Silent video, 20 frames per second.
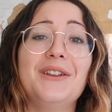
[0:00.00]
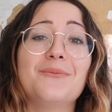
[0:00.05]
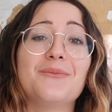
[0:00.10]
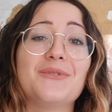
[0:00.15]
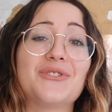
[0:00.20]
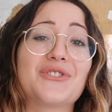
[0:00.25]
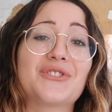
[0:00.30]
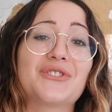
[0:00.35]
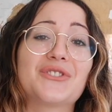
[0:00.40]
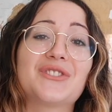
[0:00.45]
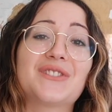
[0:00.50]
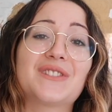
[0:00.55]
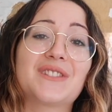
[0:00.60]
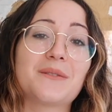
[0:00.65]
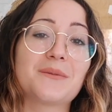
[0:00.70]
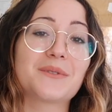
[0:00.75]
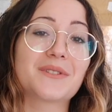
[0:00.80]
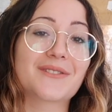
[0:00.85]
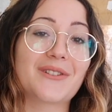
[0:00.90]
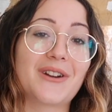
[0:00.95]
Be sure to
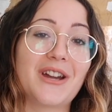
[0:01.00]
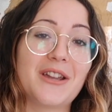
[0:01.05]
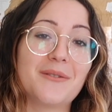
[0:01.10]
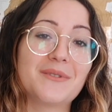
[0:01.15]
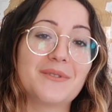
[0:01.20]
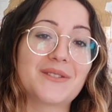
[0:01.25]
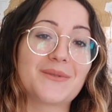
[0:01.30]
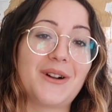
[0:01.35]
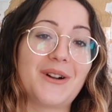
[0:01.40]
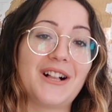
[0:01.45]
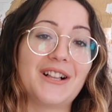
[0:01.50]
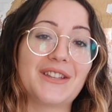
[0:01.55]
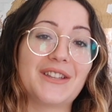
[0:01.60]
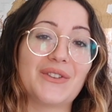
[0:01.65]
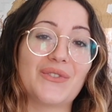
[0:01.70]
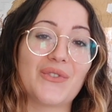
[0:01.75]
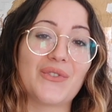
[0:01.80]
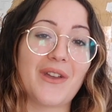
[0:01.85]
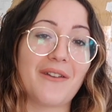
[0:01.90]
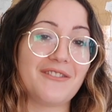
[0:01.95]
subscribe as well
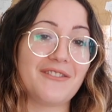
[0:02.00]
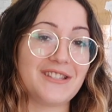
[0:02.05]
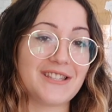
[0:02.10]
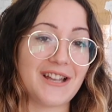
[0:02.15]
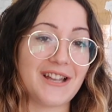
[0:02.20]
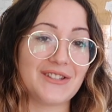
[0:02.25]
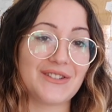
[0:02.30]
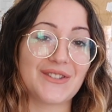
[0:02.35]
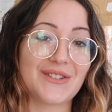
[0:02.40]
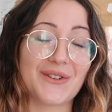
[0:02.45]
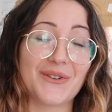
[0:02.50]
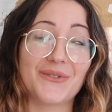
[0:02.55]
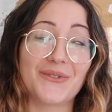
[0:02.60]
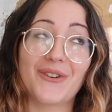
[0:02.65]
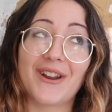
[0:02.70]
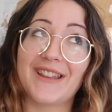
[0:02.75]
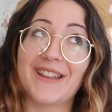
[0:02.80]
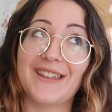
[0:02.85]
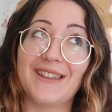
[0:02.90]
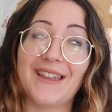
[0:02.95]
if you haven't done so
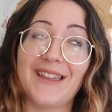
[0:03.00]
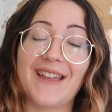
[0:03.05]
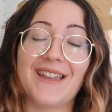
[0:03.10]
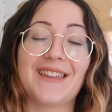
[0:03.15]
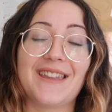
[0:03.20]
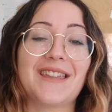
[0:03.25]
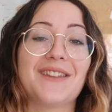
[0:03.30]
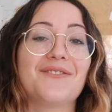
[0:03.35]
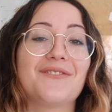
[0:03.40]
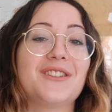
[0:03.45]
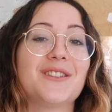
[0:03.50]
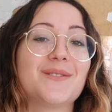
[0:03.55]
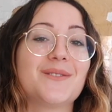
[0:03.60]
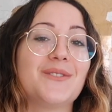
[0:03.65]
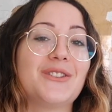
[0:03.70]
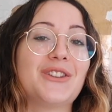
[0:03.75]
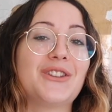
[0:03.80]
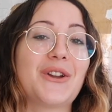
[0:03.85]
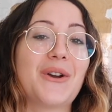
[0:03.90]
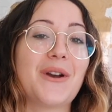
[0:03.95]
already, and give this
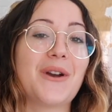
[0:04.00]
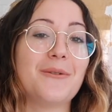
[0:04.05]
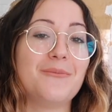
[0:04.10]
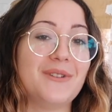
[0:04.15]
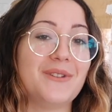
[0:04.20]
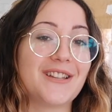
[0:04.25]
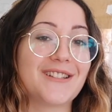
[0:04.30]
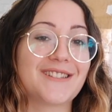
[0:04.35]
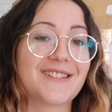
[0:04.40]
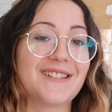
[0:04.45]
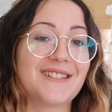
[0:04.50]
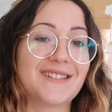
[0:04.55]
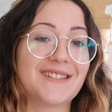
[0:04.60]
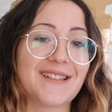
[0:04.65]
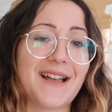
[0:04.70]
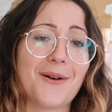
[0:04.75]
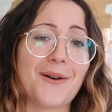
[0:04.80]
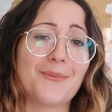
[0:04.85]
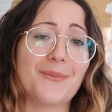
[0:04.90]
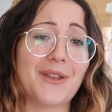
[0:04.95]
video a big thumbs
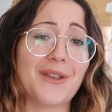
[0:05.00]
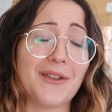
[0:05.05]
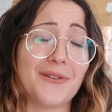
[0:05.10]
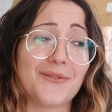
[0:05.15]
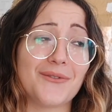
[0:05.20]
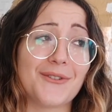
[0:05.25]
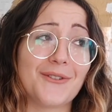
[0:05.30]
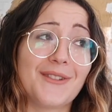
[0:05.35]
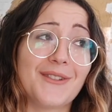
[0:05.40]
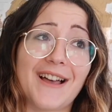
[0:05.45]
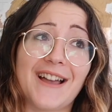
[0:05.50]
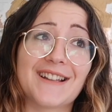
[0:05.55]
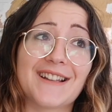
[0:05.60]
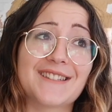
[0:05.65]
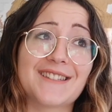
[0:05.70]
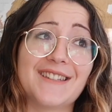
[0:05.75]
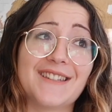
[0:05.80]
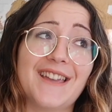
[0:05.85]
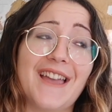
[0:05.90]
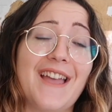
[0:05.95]
up if you
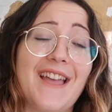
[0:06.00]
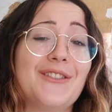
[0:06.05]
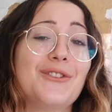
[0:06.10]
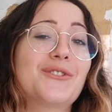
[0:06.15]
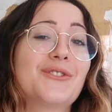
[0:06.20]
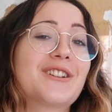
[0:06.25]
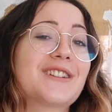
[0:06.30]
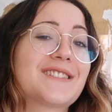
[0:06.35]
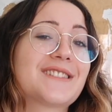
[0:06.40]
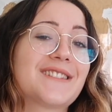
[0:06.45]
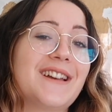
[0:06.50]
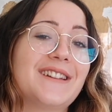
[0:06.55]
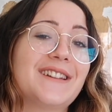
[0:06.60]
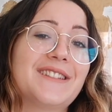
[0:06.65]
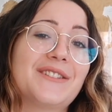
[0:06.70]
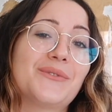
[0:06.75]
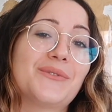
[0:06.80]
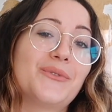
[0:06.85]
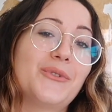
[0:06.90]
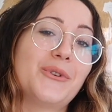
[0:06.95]
liked it and you're
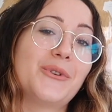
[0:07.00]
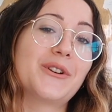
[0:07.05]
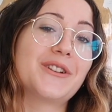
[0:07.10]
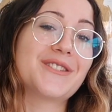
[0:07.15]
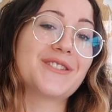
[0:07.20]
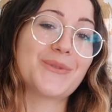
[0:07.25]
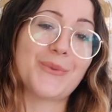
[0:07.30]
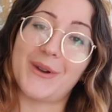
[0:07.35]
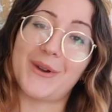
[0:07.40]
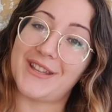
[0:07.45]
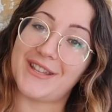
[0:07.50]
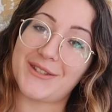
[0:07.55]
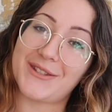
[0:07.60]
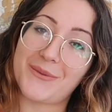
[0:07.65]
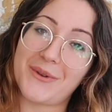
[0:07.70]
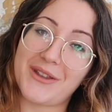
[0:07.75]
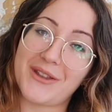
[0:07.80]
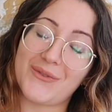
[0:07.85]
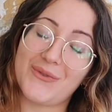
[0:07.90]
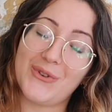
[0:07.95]
excited for
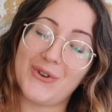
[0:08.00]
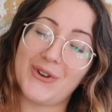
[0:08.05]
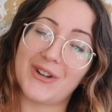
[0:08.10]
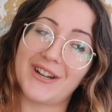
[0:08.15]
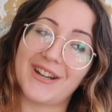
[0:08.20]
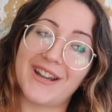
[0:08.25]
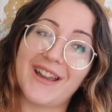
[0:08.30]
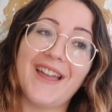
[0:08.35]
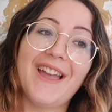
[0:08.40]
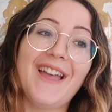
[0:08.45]
2024.